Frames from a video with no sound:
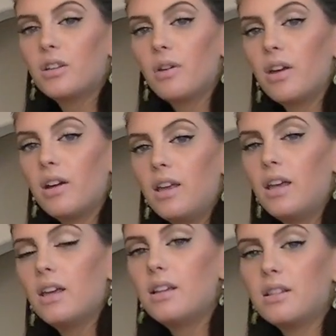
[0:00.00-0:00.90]
So here he
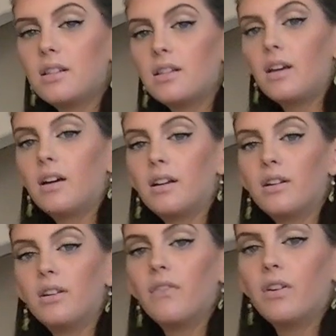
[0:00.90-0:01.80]
is, I
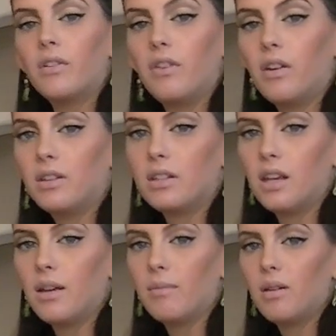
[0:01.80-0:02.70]
don't even know if you can see
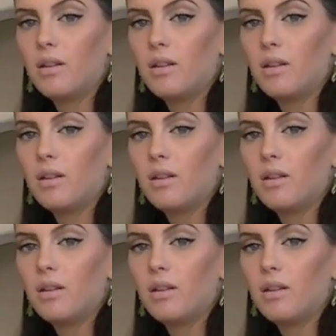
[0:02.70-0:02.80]
him.